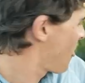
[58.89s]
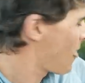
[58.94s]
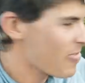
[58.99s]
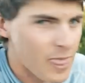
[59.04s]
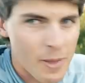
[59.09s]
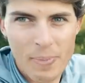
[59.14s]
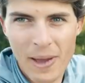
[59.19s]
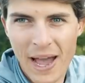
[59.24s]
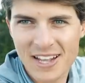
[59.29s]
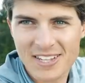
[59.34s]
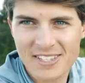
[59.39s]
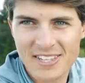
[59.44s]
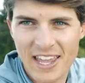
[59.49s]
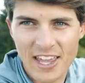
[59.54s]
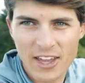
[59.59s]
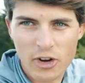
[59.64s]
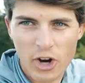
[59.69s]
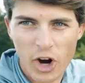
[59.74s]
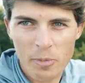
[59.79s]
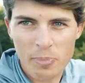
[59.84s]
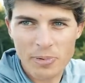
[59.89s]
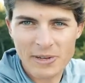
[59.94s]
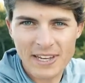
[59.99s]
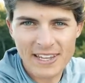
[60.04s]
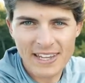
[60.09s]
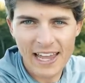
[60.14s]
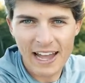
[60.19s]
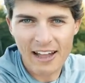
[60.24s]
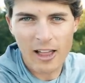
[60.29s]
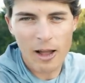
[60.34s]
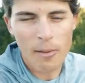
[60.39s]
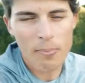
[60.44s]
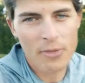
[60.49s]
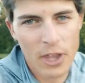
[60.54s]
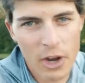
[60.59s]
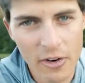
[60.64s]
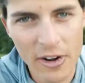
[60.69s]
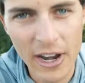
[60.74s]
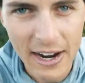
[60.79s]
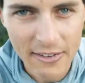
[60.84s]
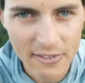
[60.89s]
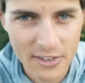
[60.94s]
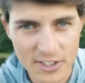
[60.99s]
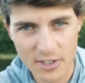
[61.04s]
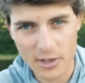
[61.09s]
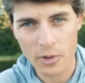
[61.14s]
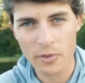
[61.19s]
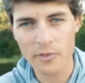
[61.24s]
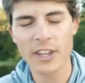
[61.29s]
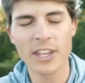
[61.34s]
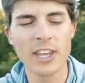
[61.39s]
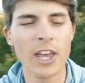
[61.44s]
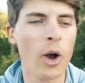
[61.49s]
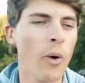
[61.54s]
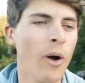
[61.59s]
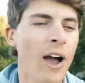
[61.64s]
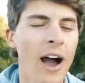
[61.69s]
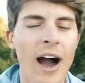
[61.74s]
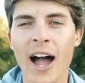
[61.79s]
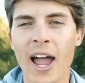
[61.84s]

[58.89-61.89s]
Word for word: the Bass Tank carpet decal up there in every single video.